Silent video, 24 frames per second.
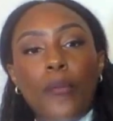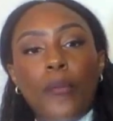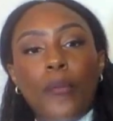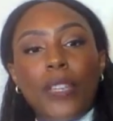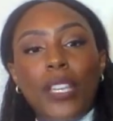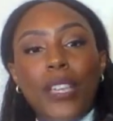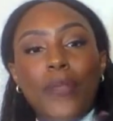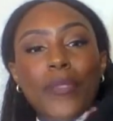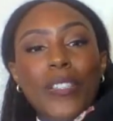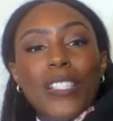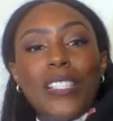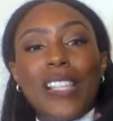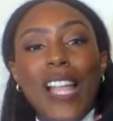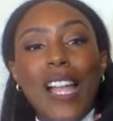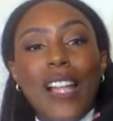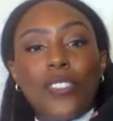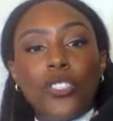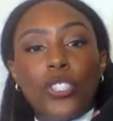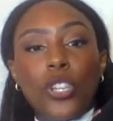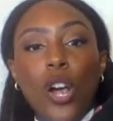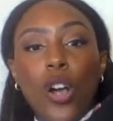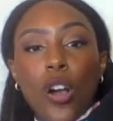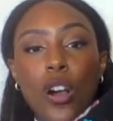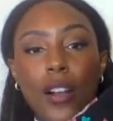if it's
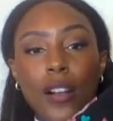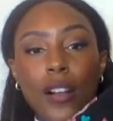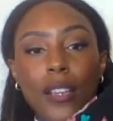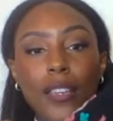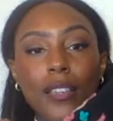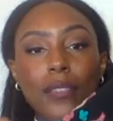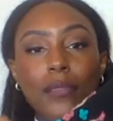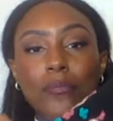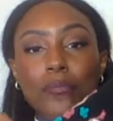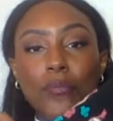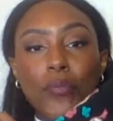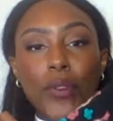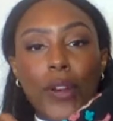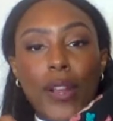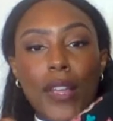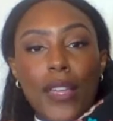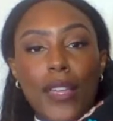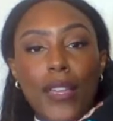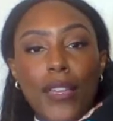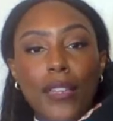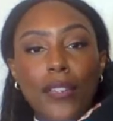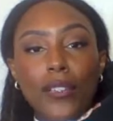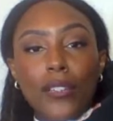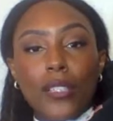not Target
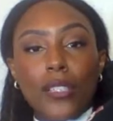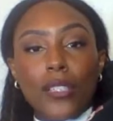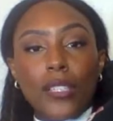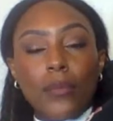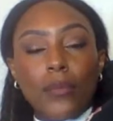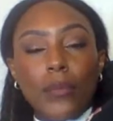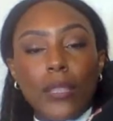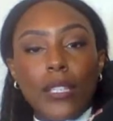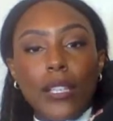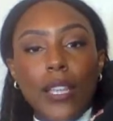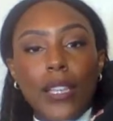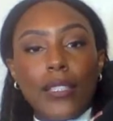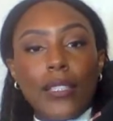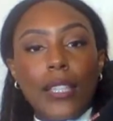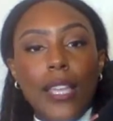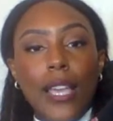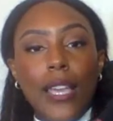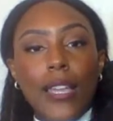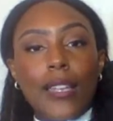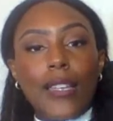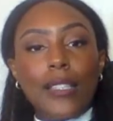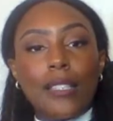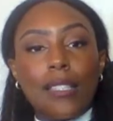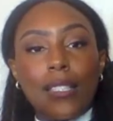brand or something like
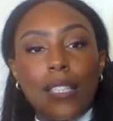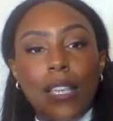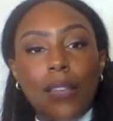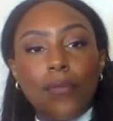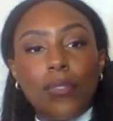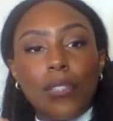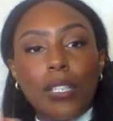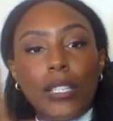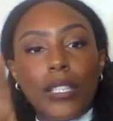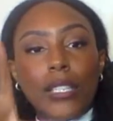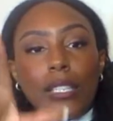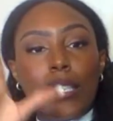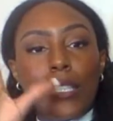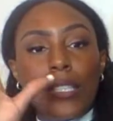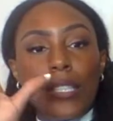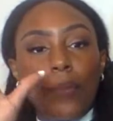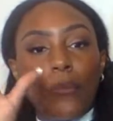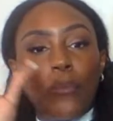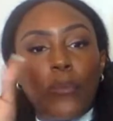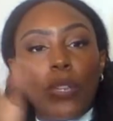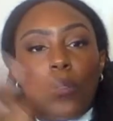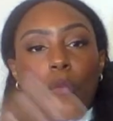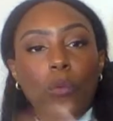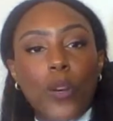that, it's definitely
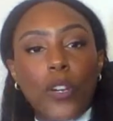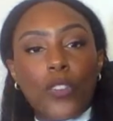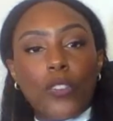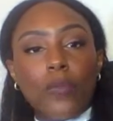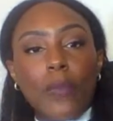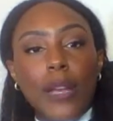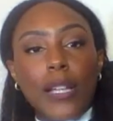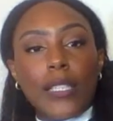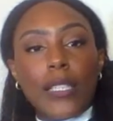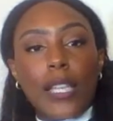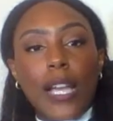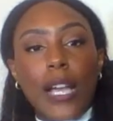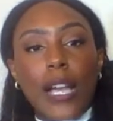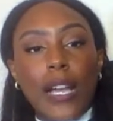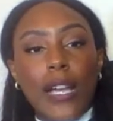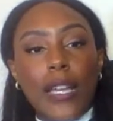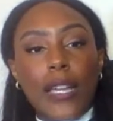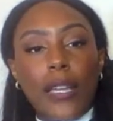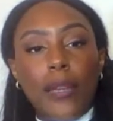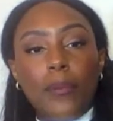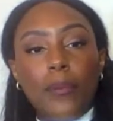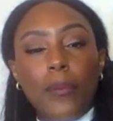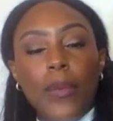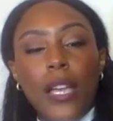something worth my
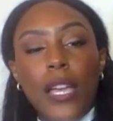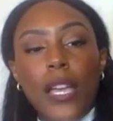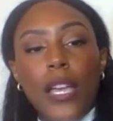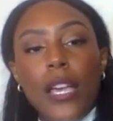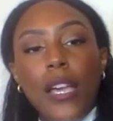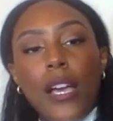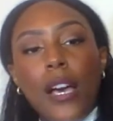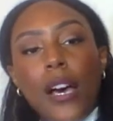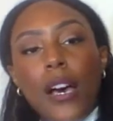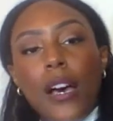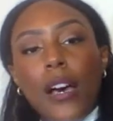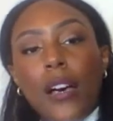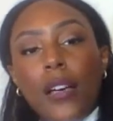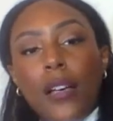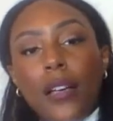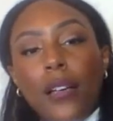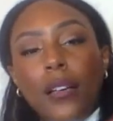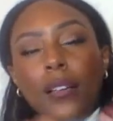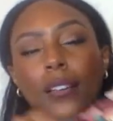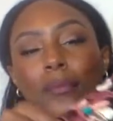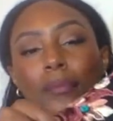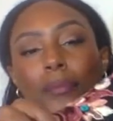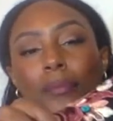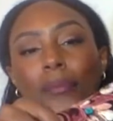time.
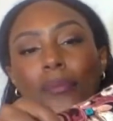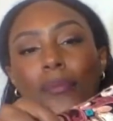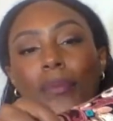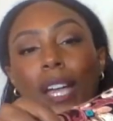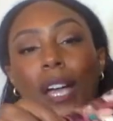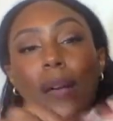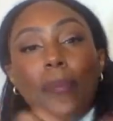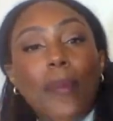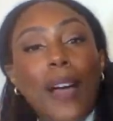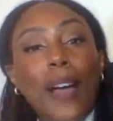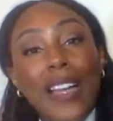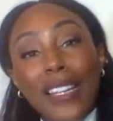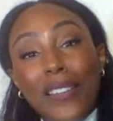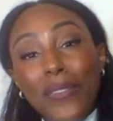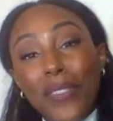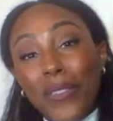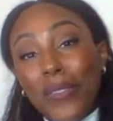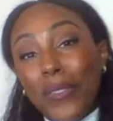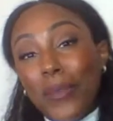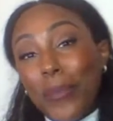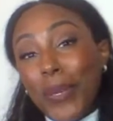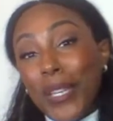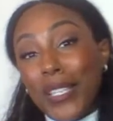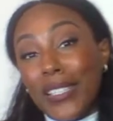I might have
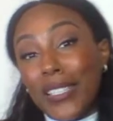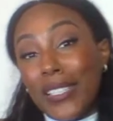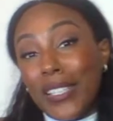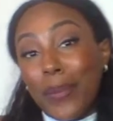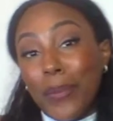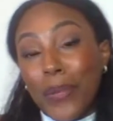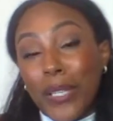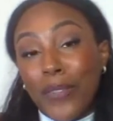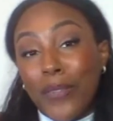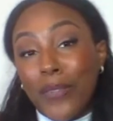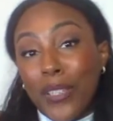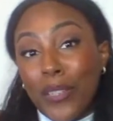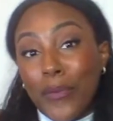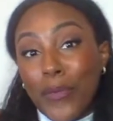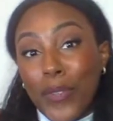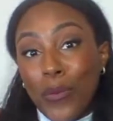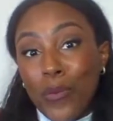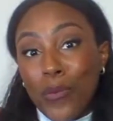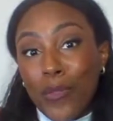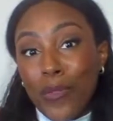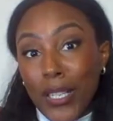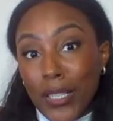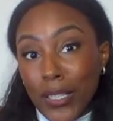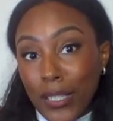even picked it up even if
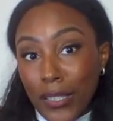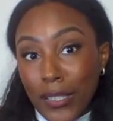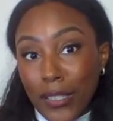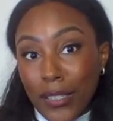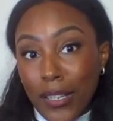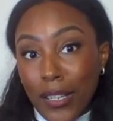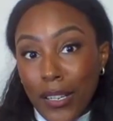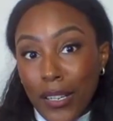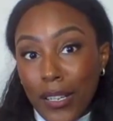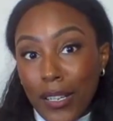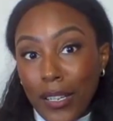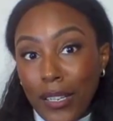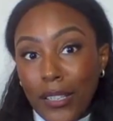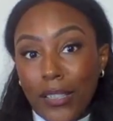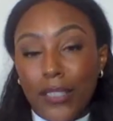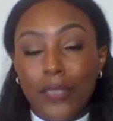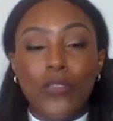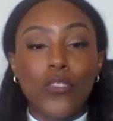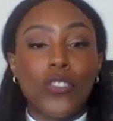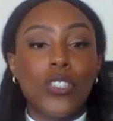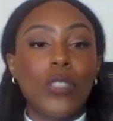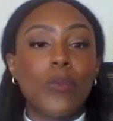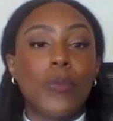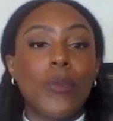it was Target,
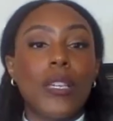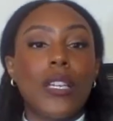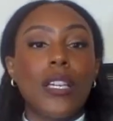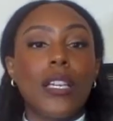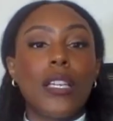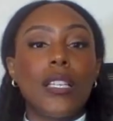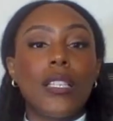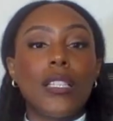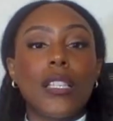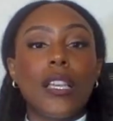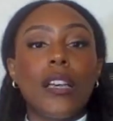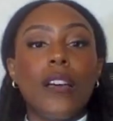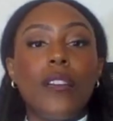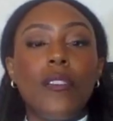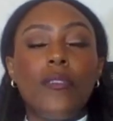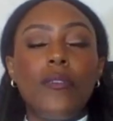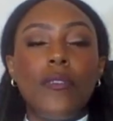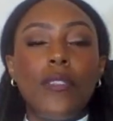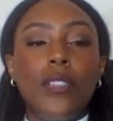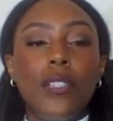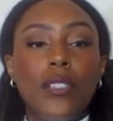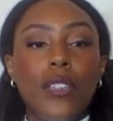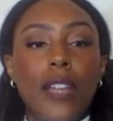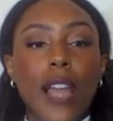just because
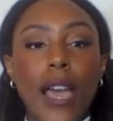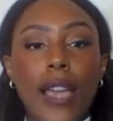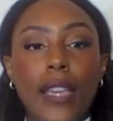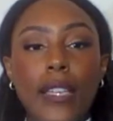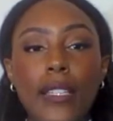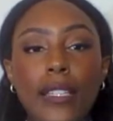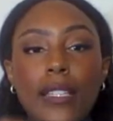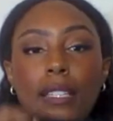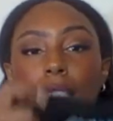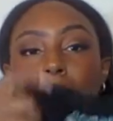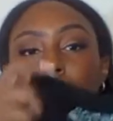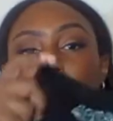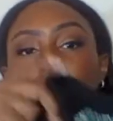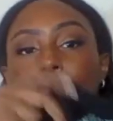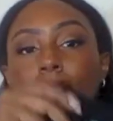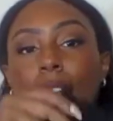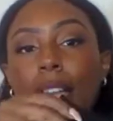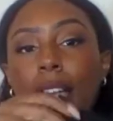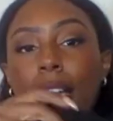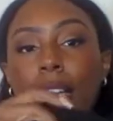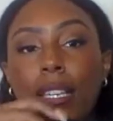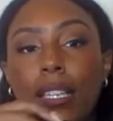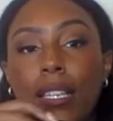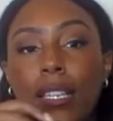of the nice
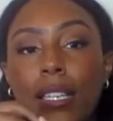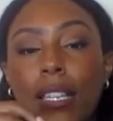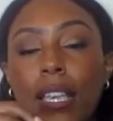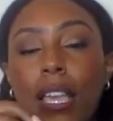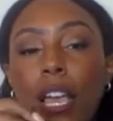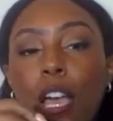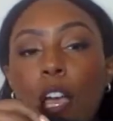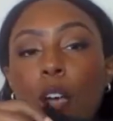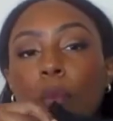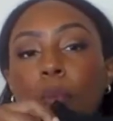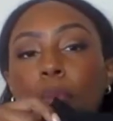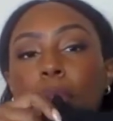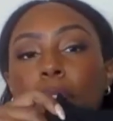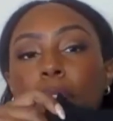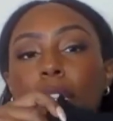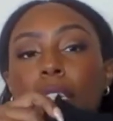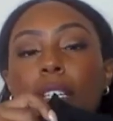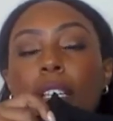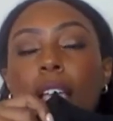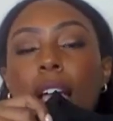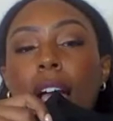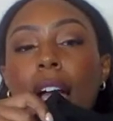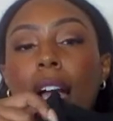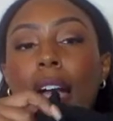design. But
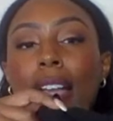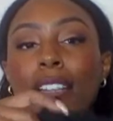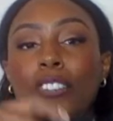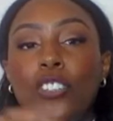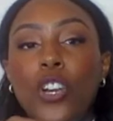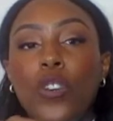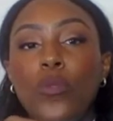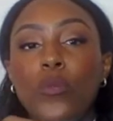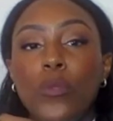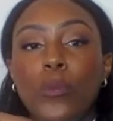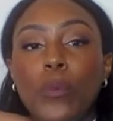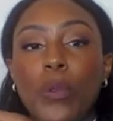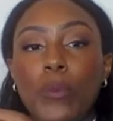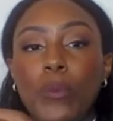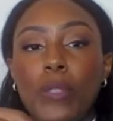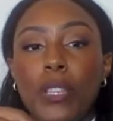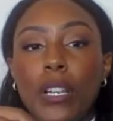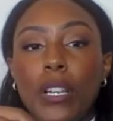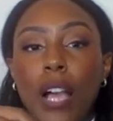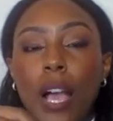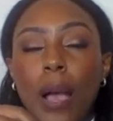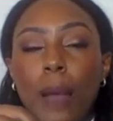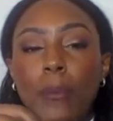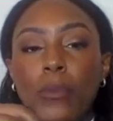I don't remember the
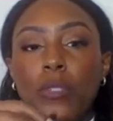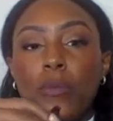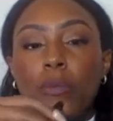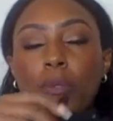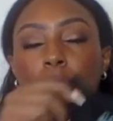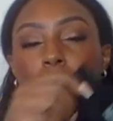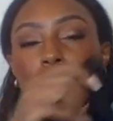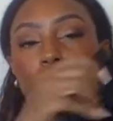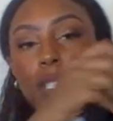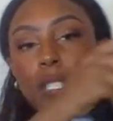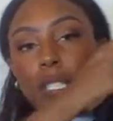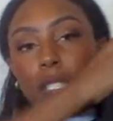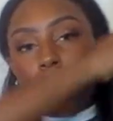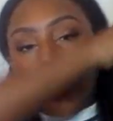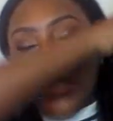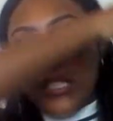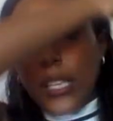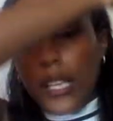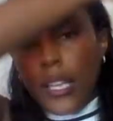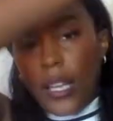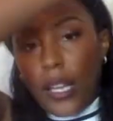comps for this